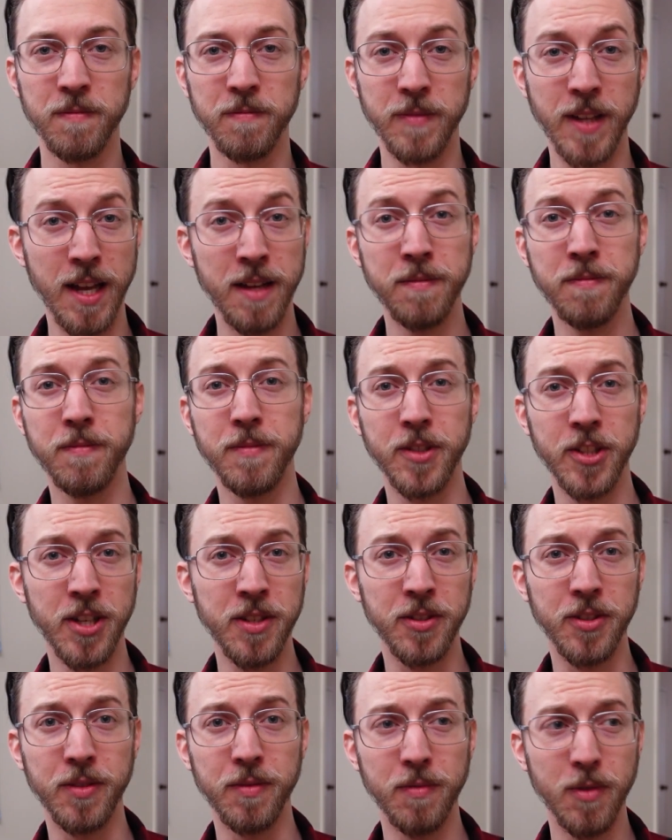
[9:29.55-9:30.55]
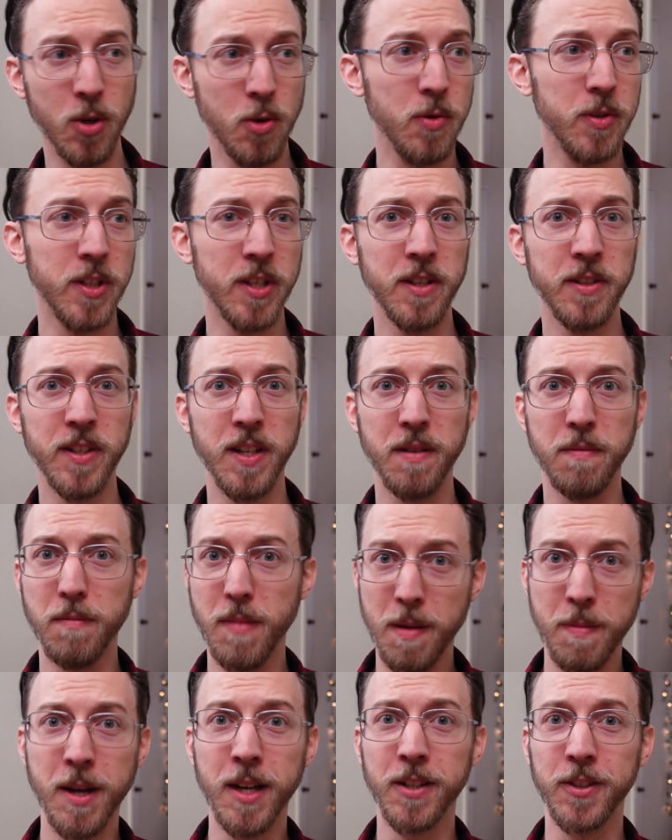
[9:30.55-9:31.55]
Then, since oozes and
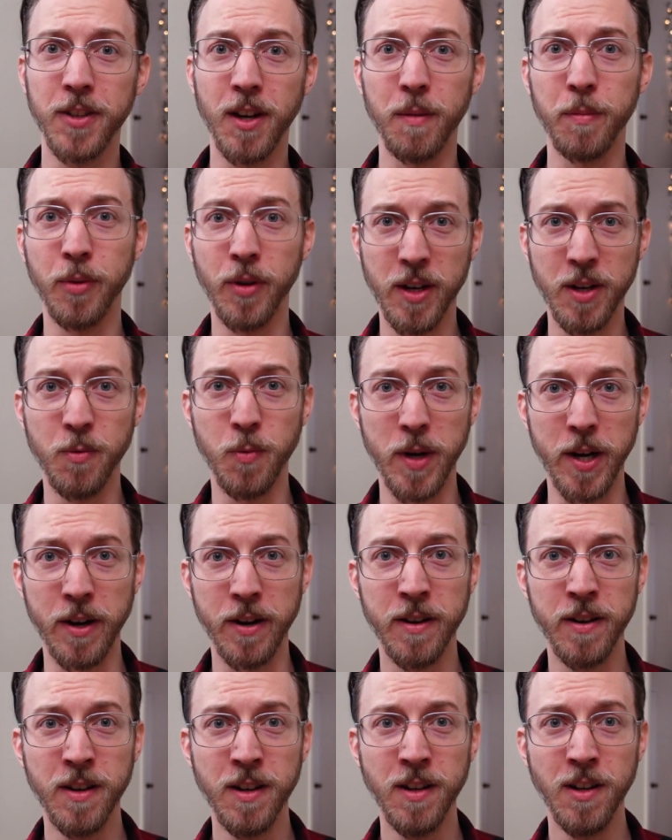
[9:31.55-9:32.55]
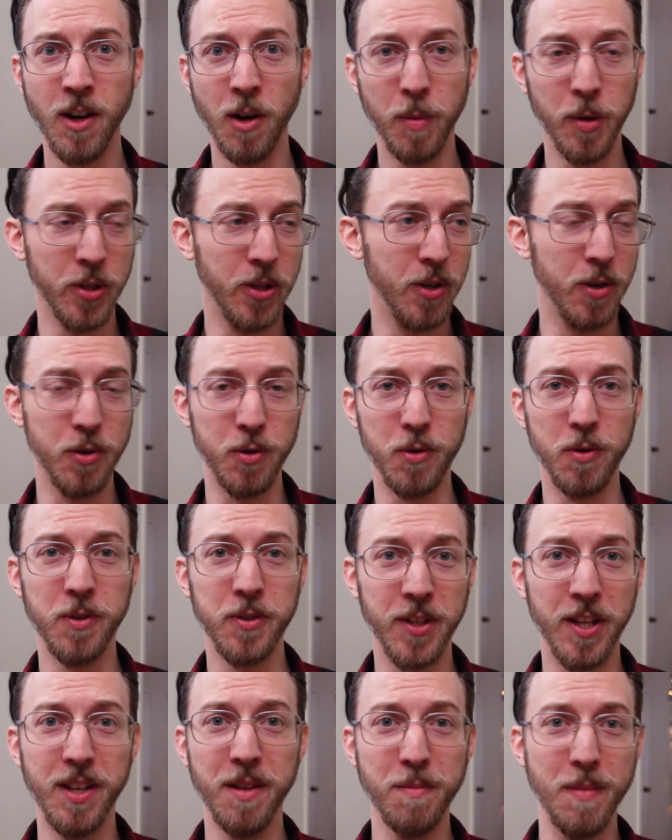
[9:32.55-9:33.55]
mimics are pretty weird, I'll put the
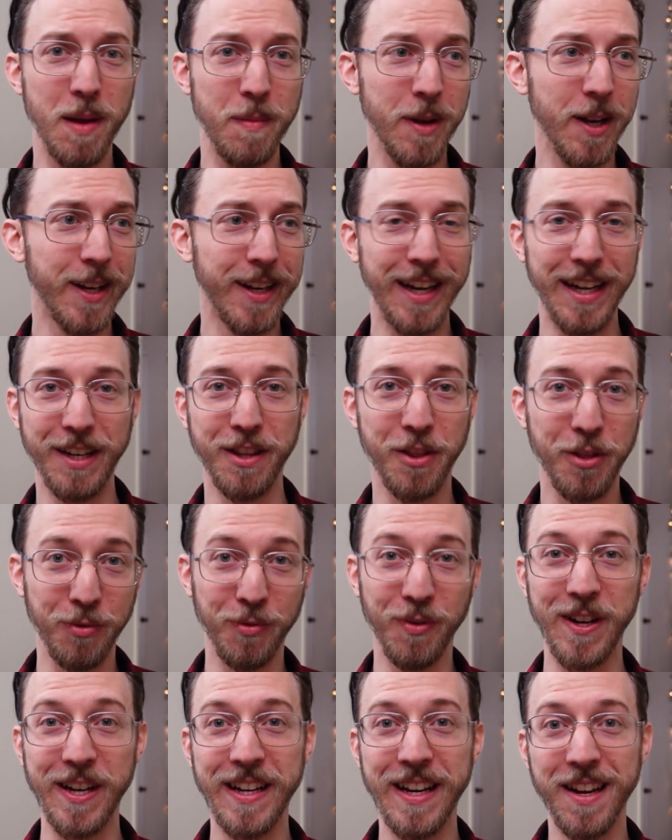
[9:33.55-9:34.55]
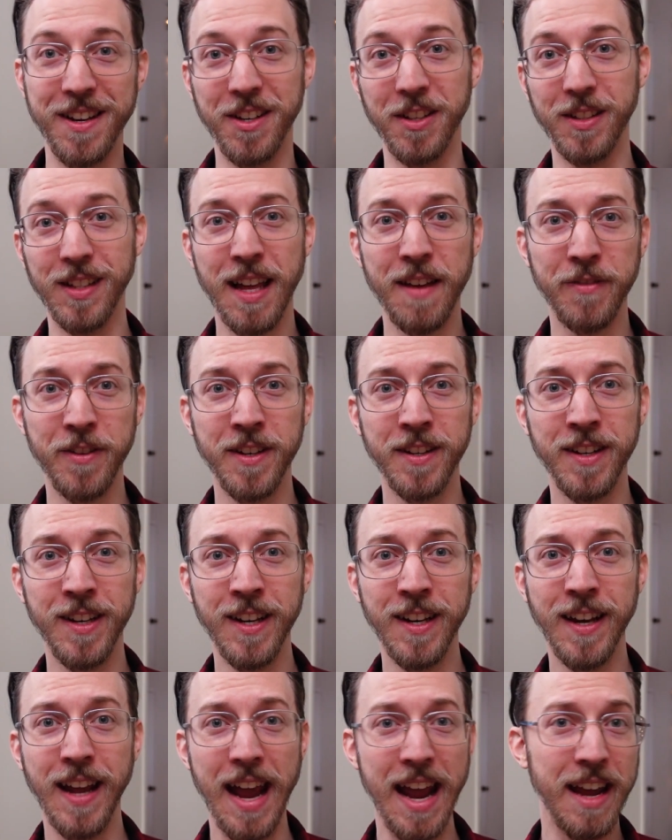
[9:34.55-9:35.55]
ooze and the mimic at 3 and 11,
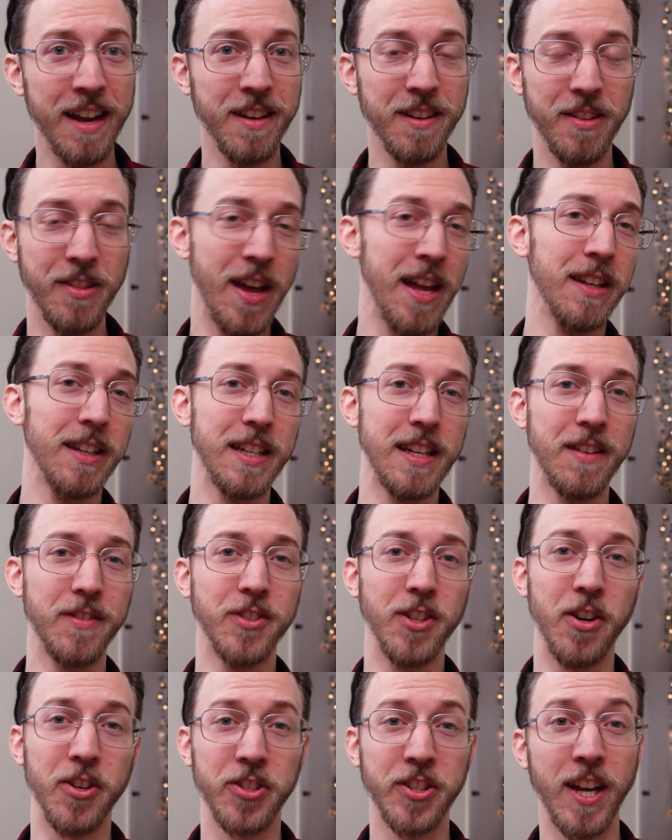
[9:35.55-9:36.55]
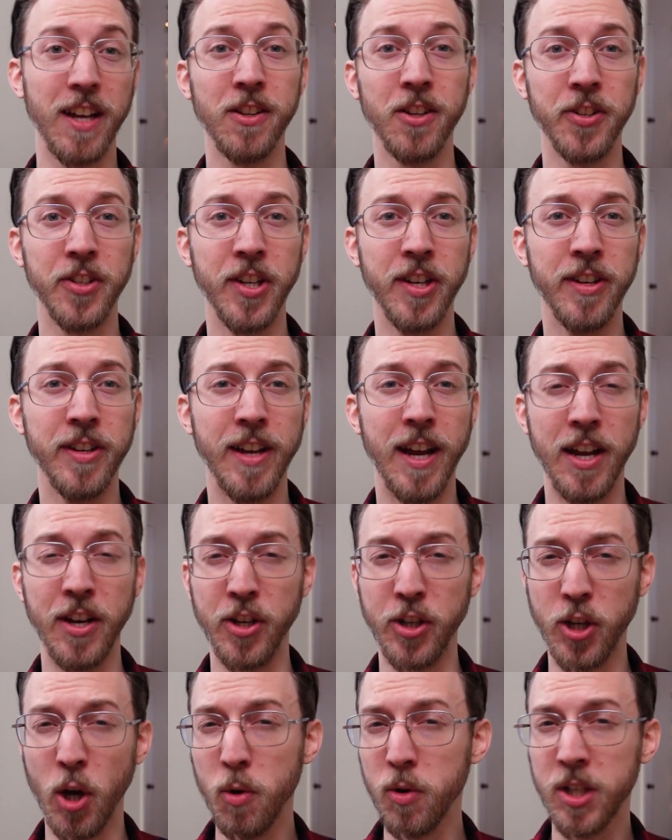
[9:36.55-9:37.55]
and that leaves our skeleton
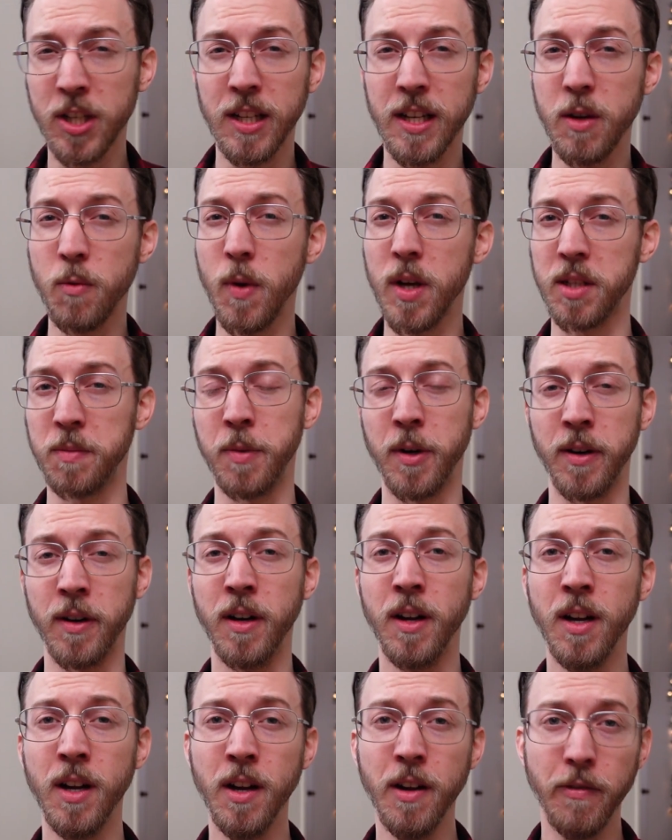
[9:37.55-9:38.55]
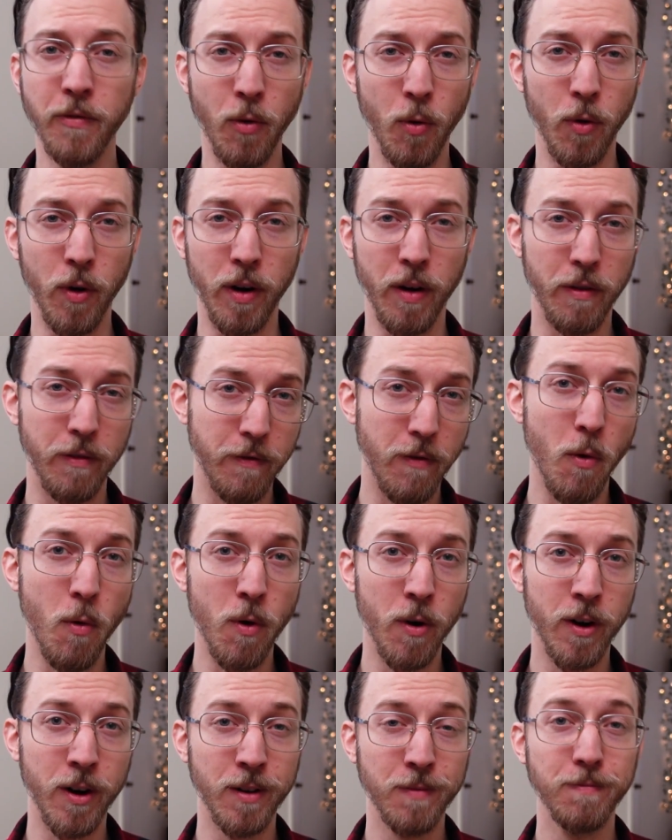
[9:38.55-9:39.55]
and ghostly whisper for
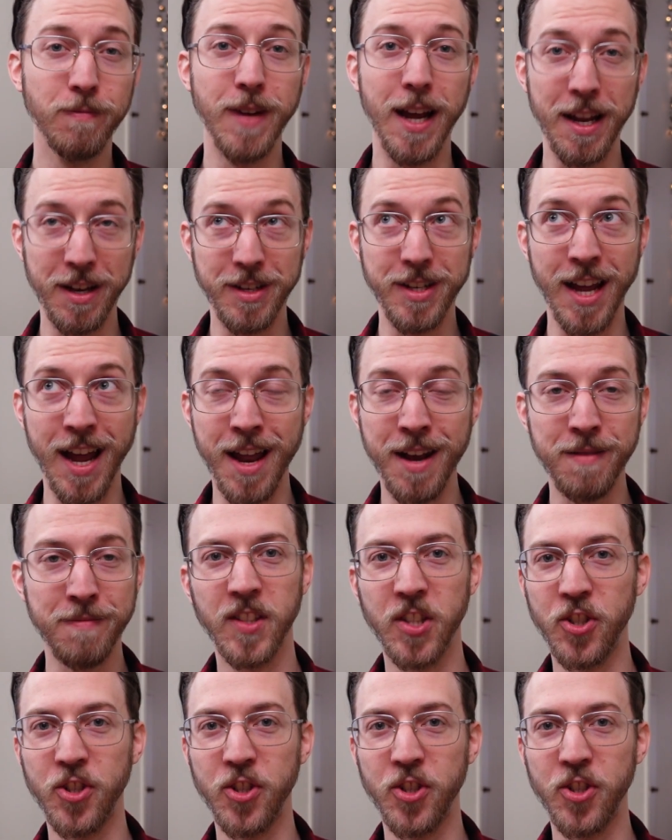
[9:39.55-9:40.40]
4 and 10.